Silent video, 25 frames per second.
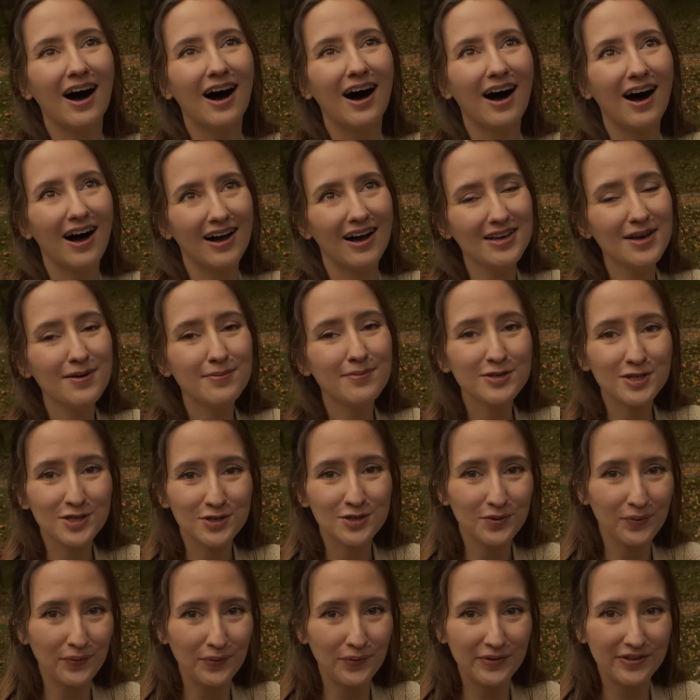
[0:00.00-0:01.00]
I am
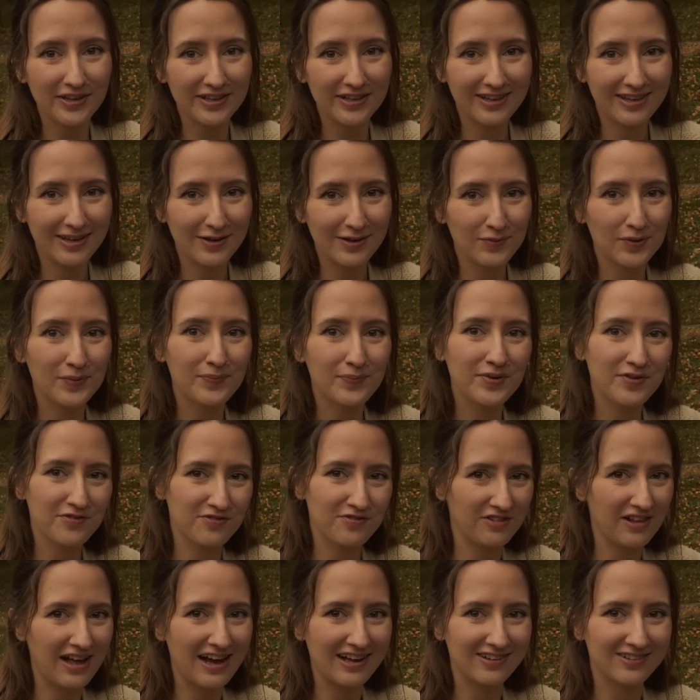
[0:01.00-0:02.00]
sure that he would be
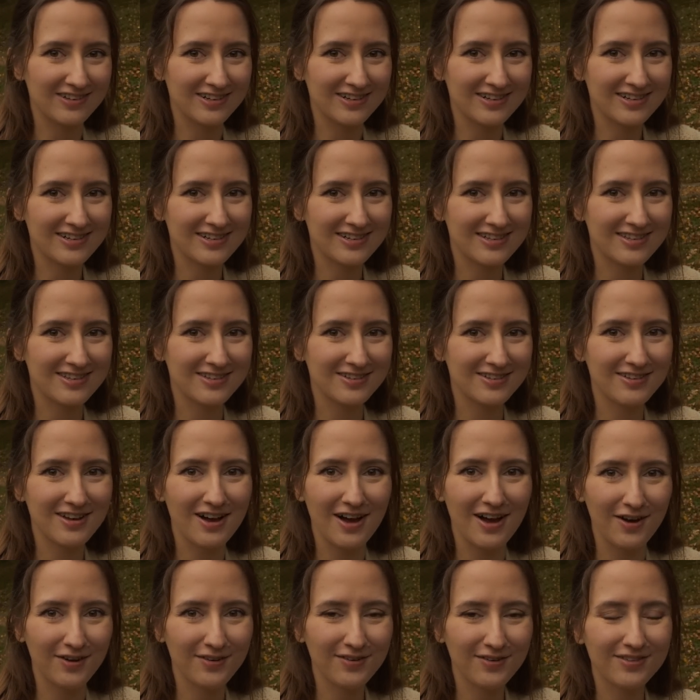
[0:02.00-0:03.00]
flattered to
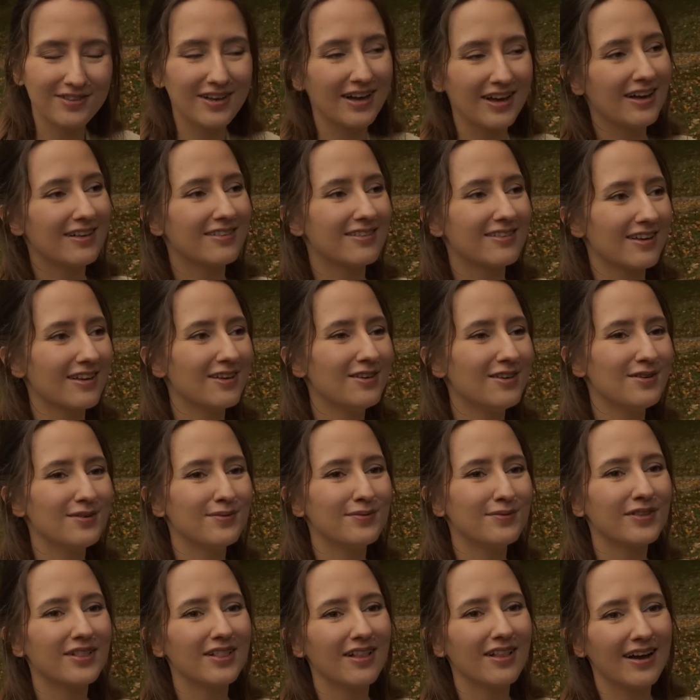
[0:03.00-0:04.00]
know that you
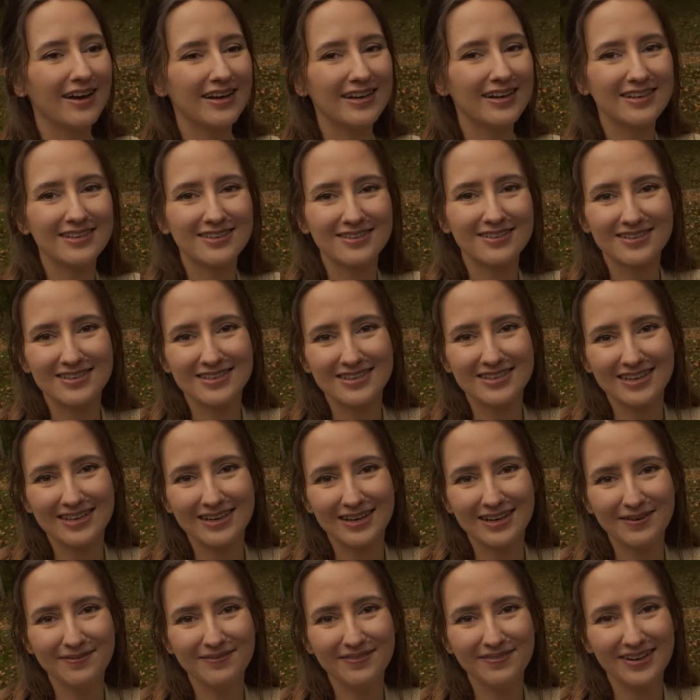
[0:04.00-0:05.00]
would like to see
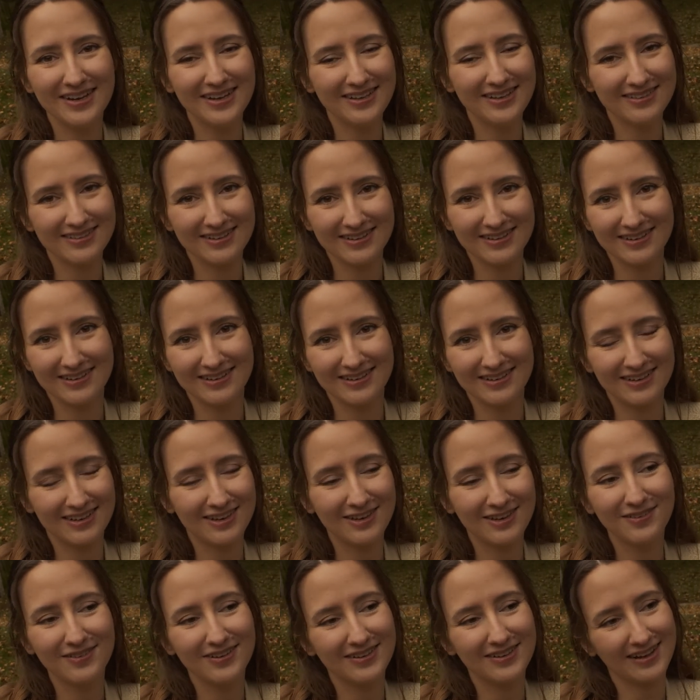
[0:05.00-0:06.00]
him in the
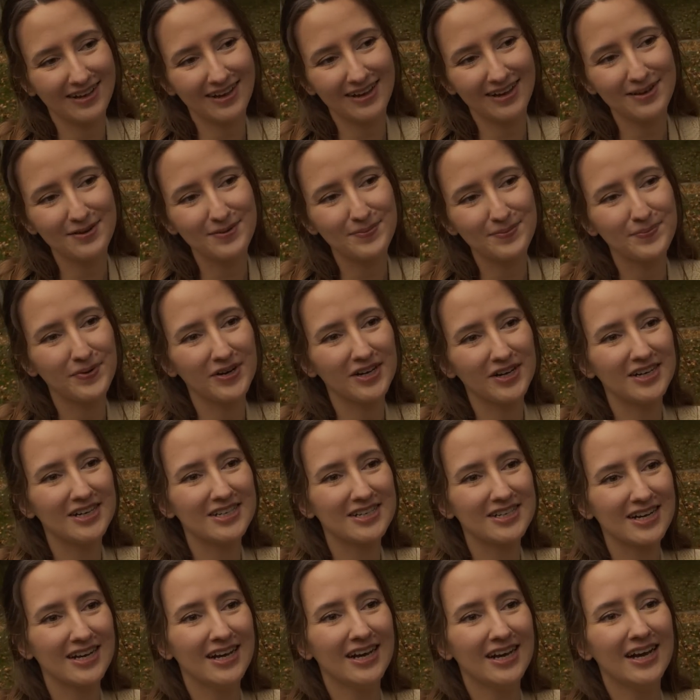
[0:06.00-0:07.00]
Q&A,
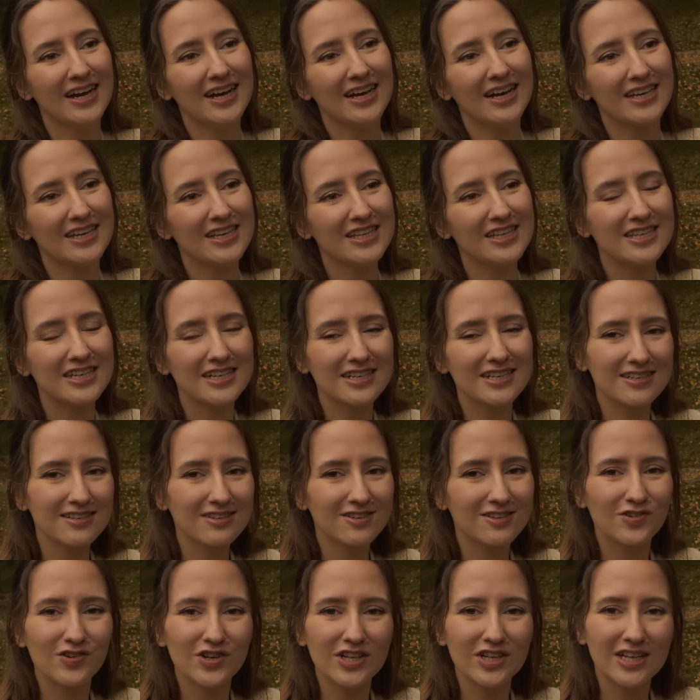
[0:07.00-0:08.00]
but he
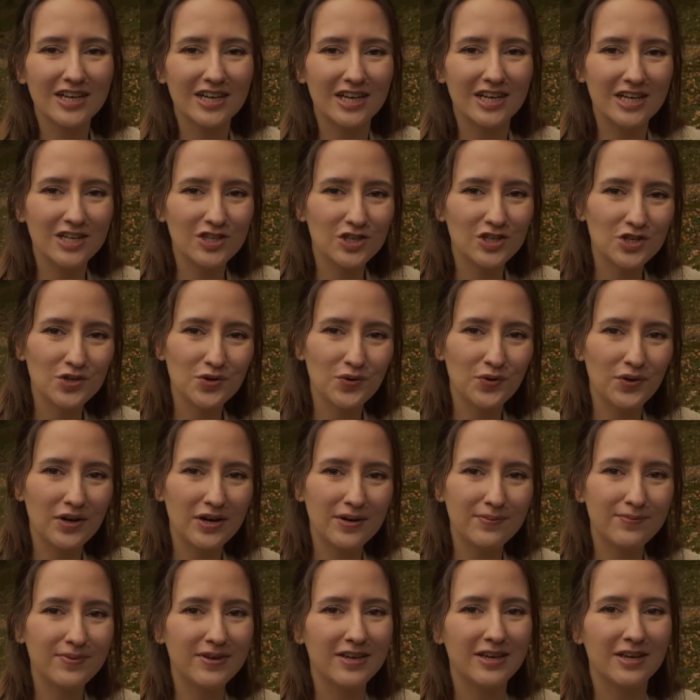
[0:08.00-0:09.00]
doesn't really
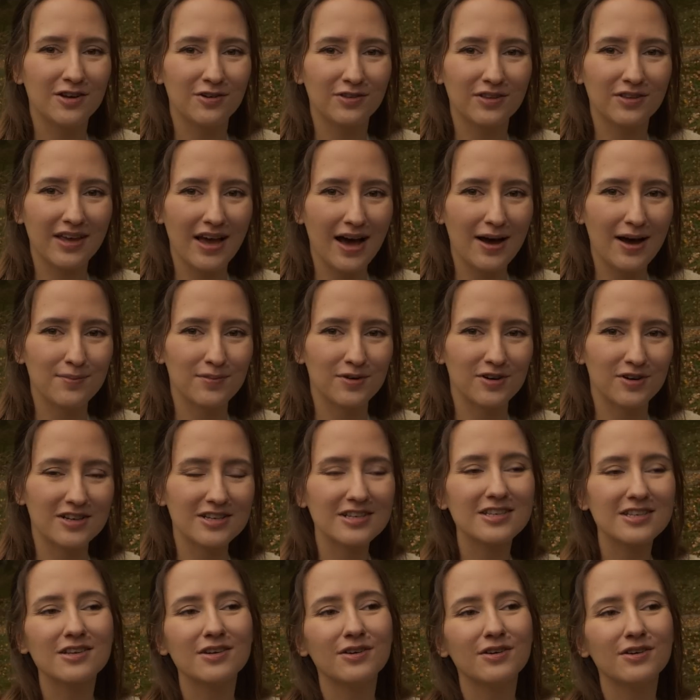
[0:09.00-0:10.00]
enjoy being on camera,
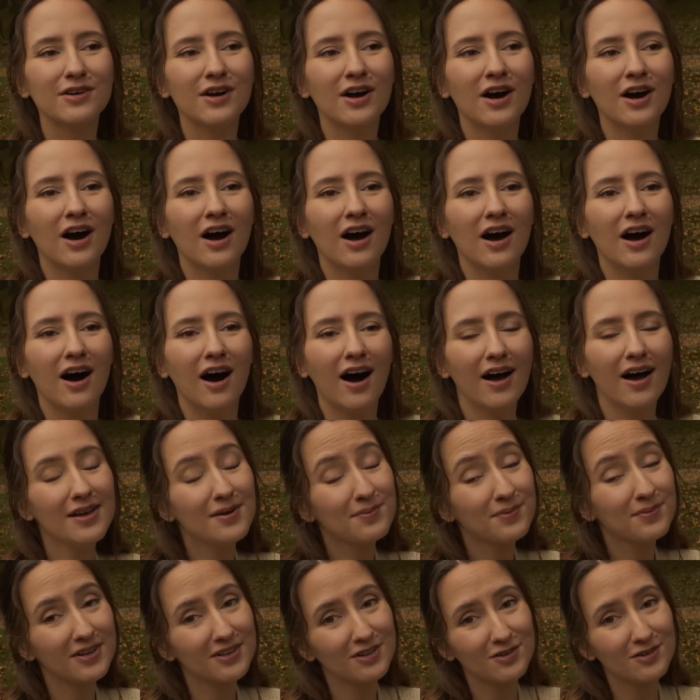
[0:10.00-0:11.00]
so I
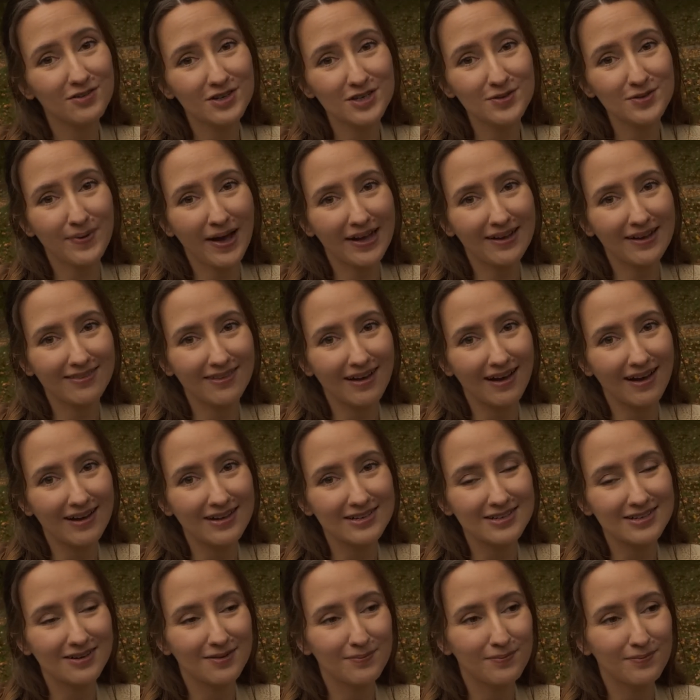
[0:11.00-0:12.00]
am gonna respect
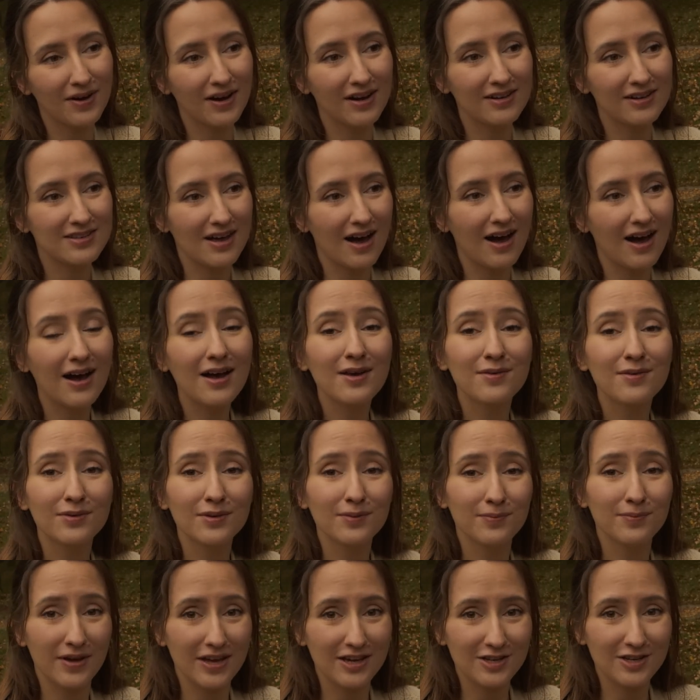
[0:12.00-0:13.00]
that, but I
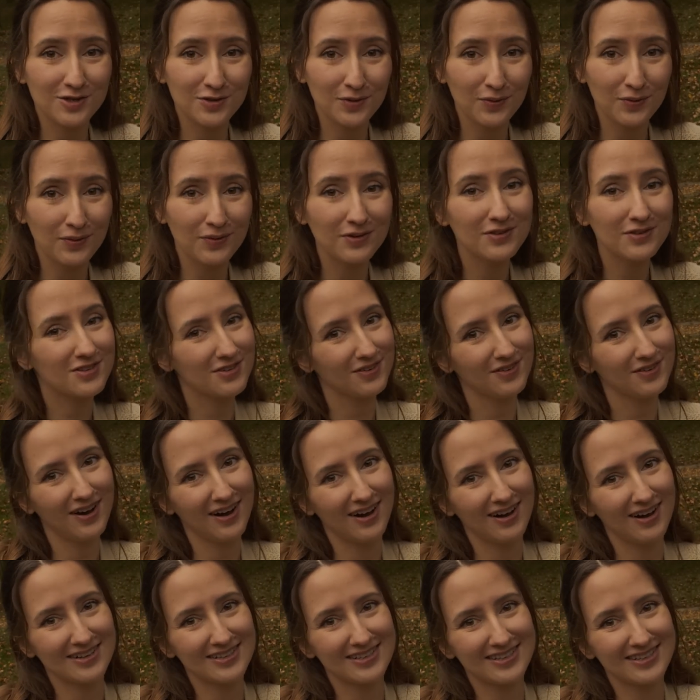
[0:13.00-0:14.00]
will make sure to
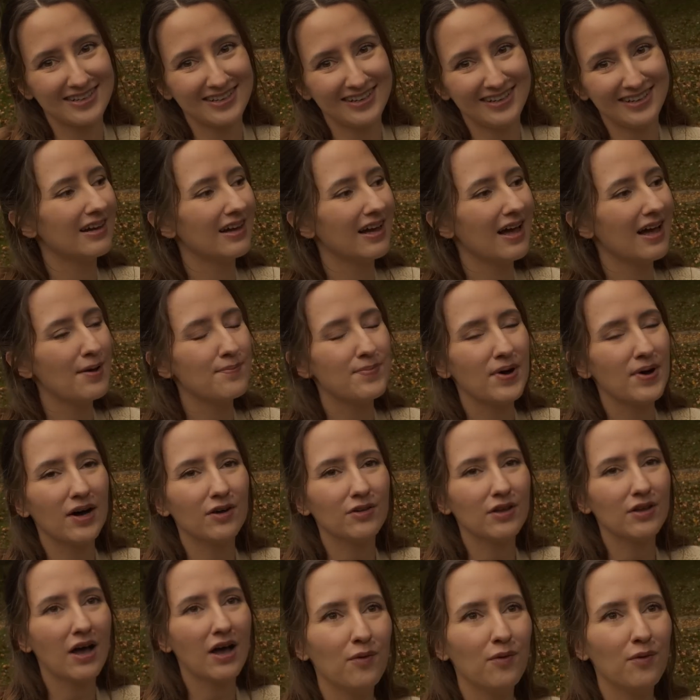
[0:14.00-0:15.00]
ask.
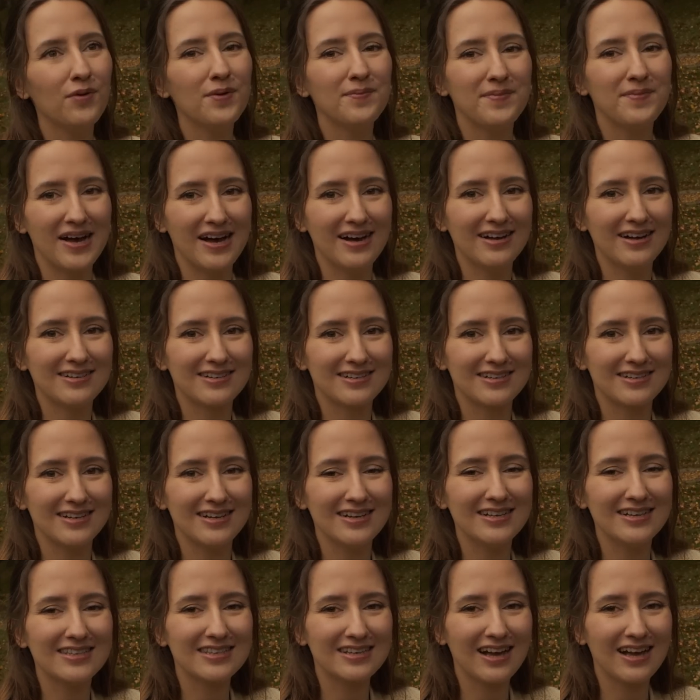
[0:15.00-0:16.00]
About we met,
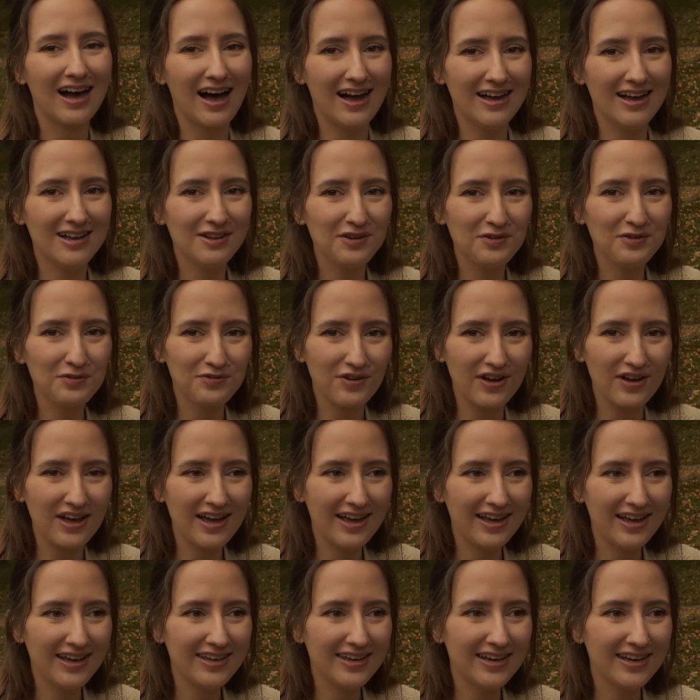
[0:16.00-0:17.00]
it's kind of
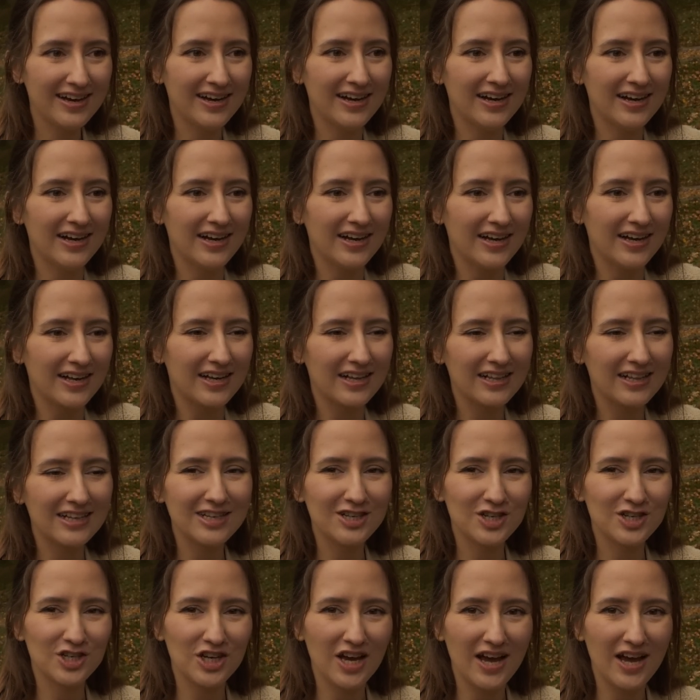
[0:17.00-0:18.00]
a
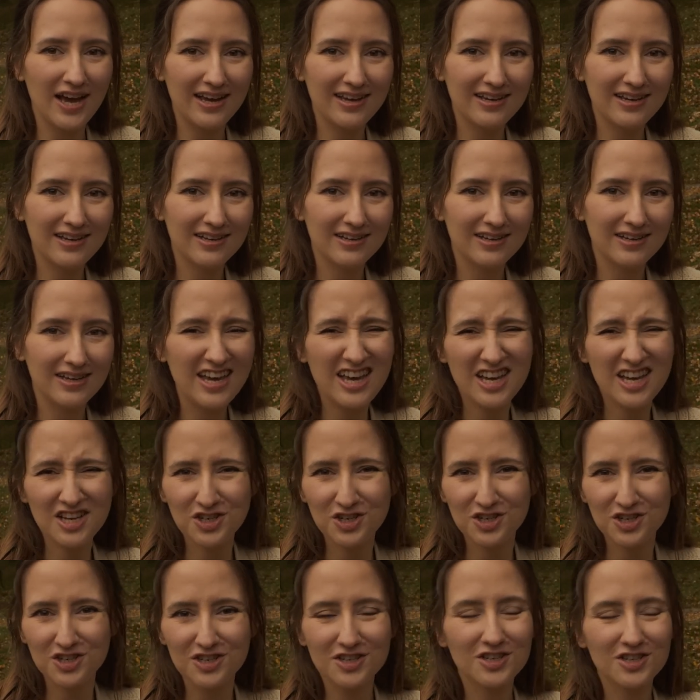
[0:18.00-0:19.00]

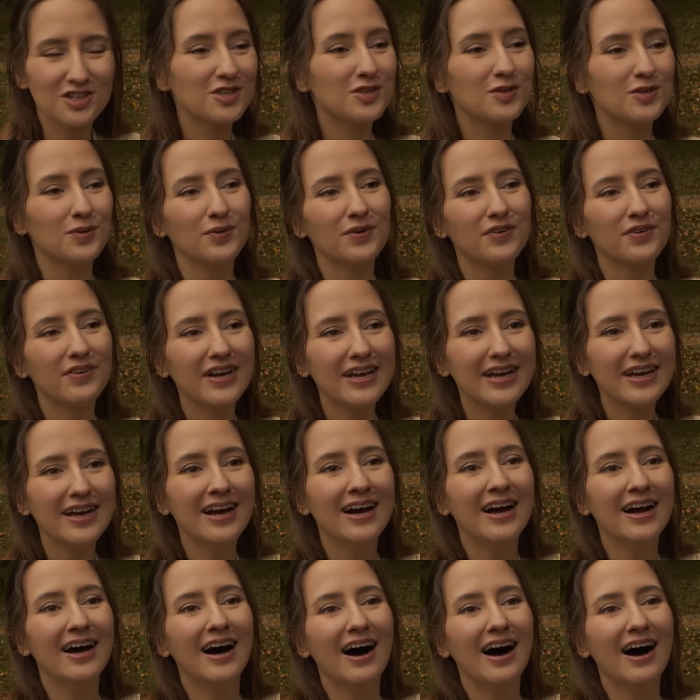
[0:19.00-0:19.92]
cliche-ish story.